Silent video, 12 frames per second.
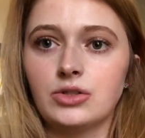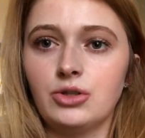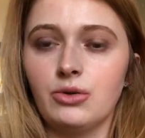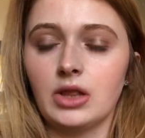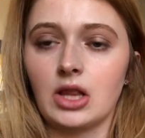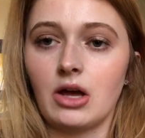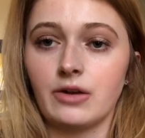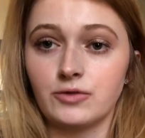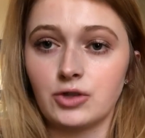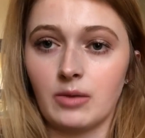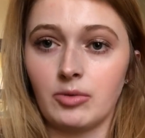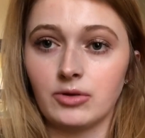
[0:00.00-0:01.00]
to a lot of
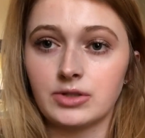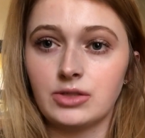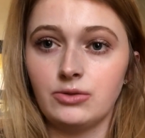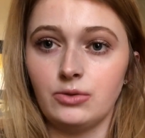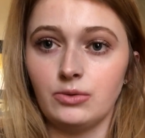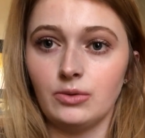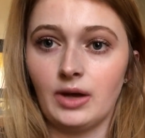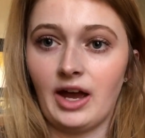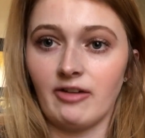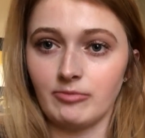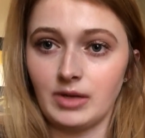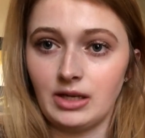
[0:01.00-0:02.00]
trouble to
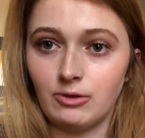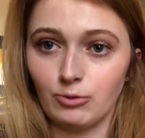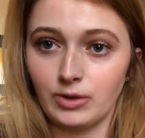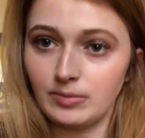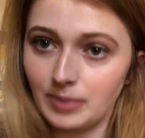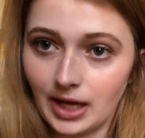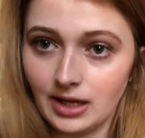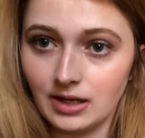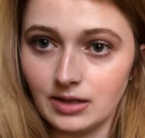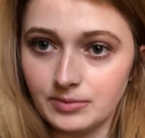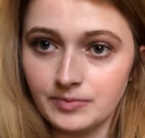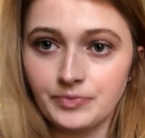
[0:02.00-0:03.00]
have me repay
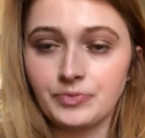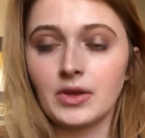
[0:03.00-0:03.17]
him.